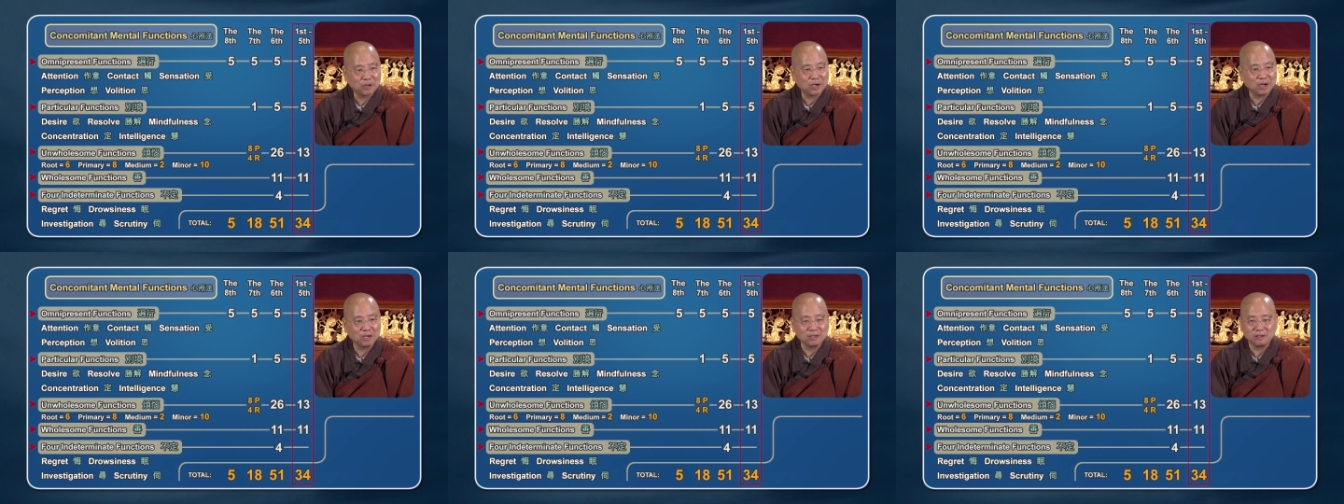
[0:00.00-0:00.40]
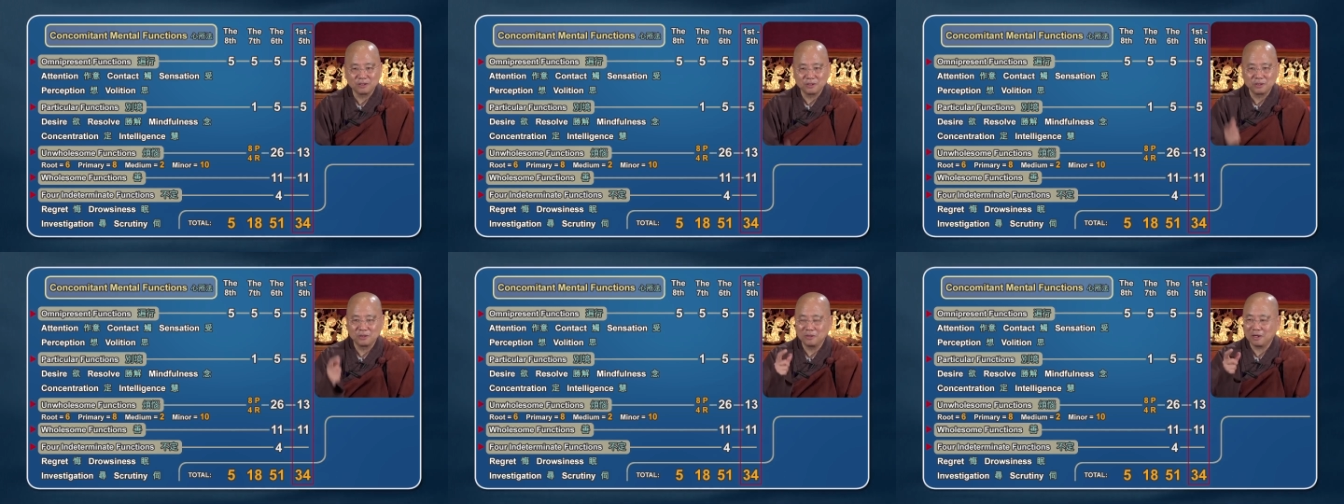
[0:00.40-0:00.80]
we call it,
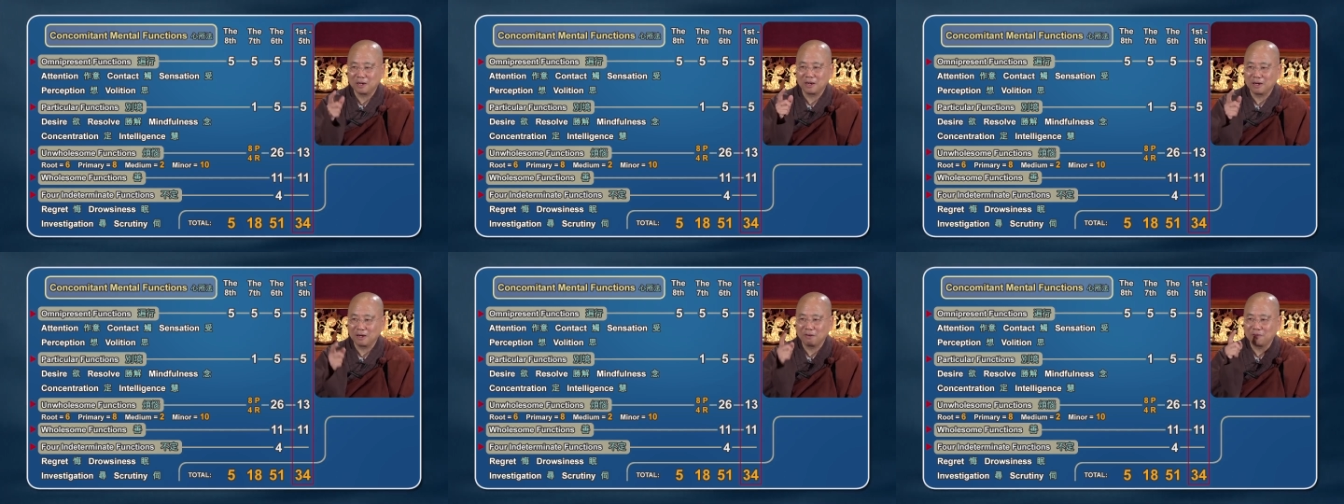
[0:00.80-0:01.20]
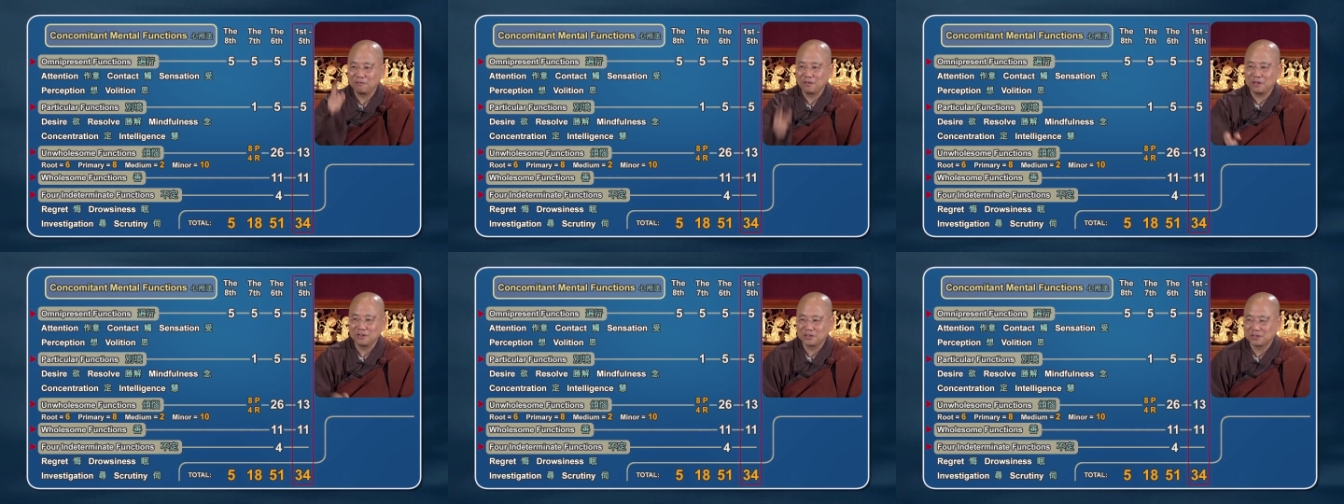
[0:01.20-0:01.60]
you are a
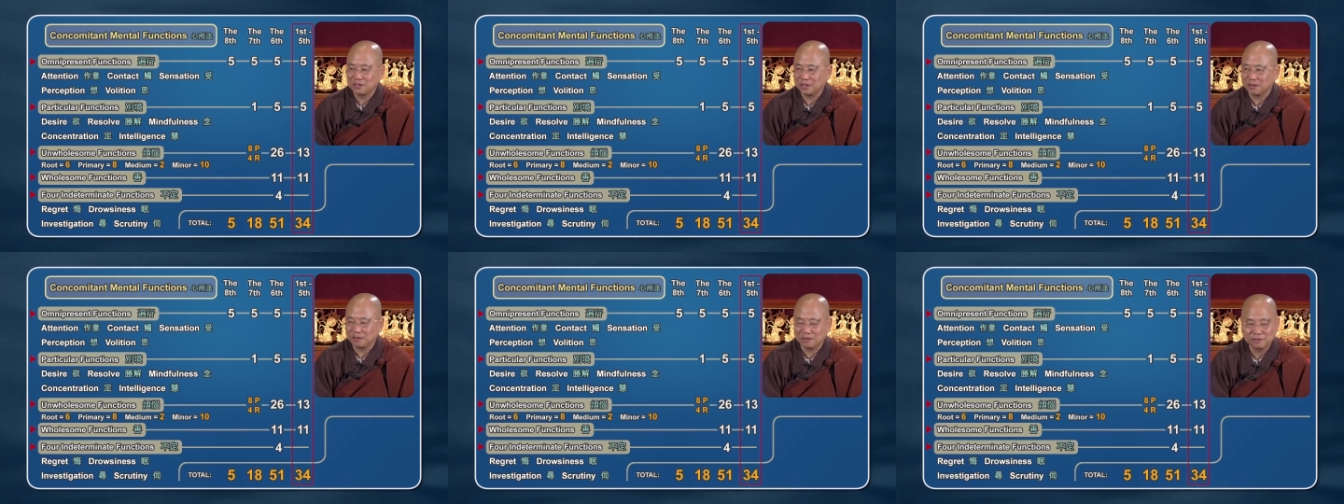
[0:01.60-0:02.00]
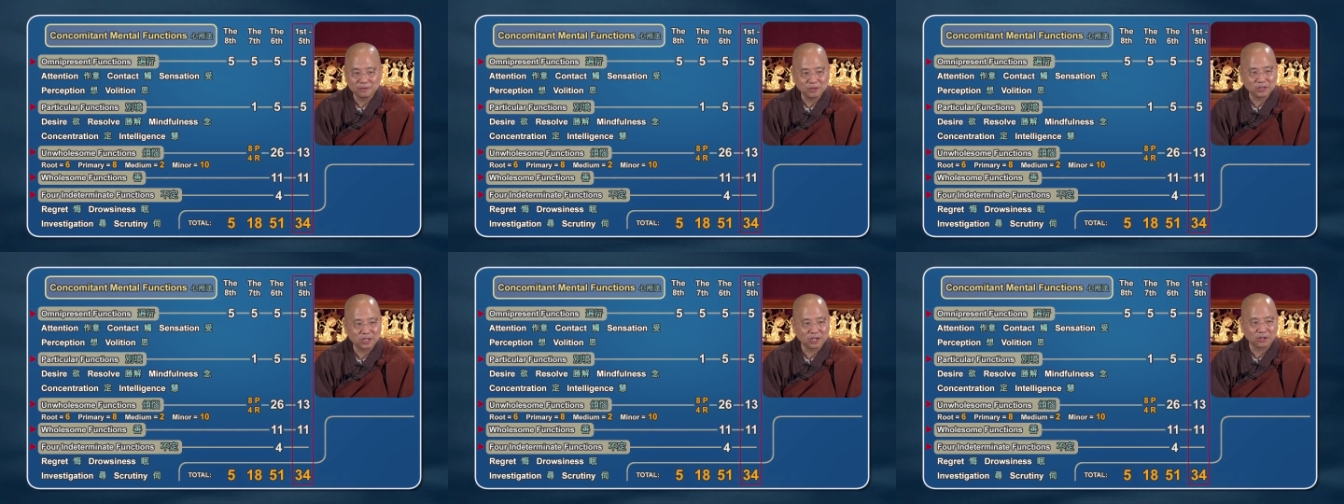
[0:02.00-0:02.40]
fence sitter.
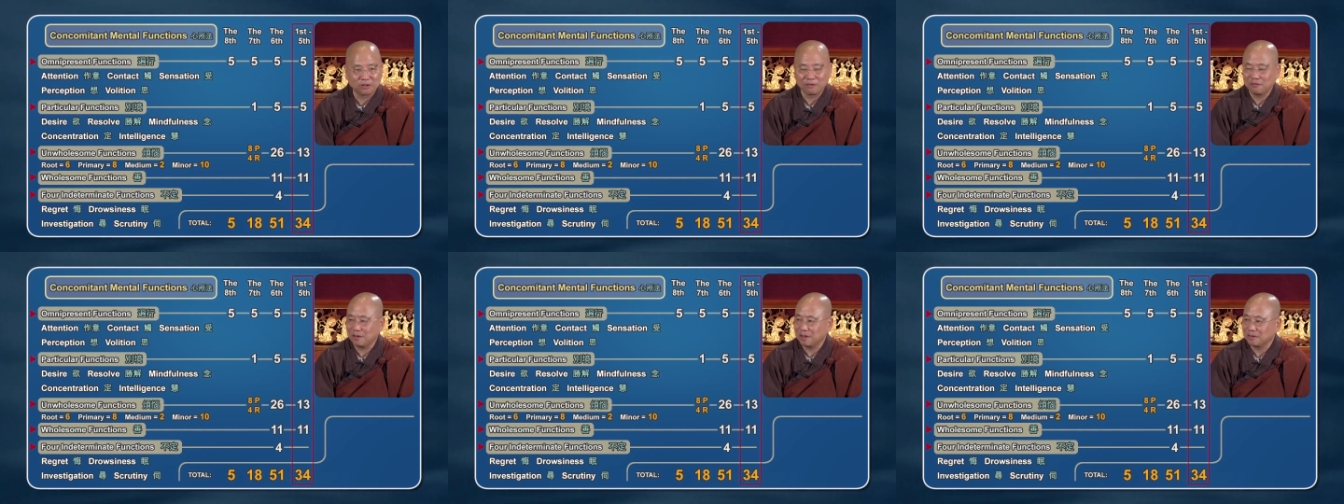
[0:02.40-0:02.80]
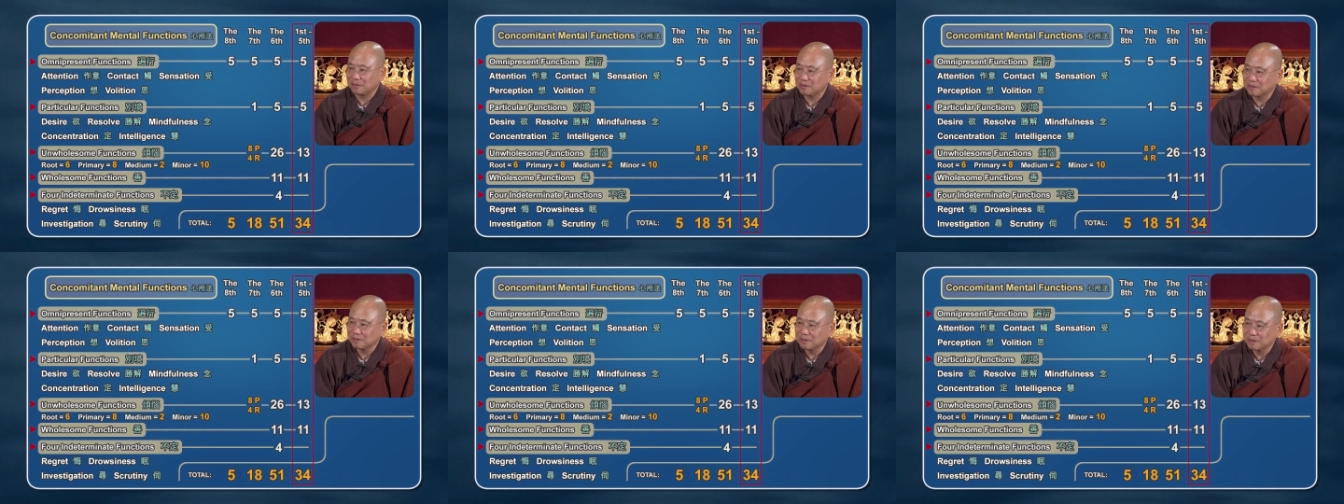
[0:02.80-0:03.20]
You're sitting on the
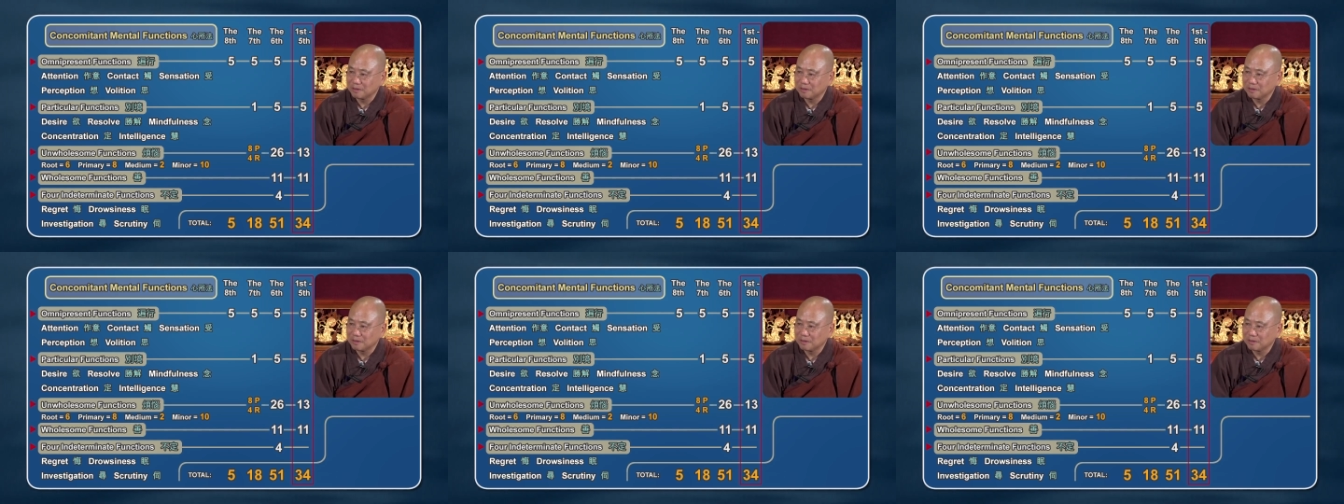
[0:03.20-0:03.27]
fence.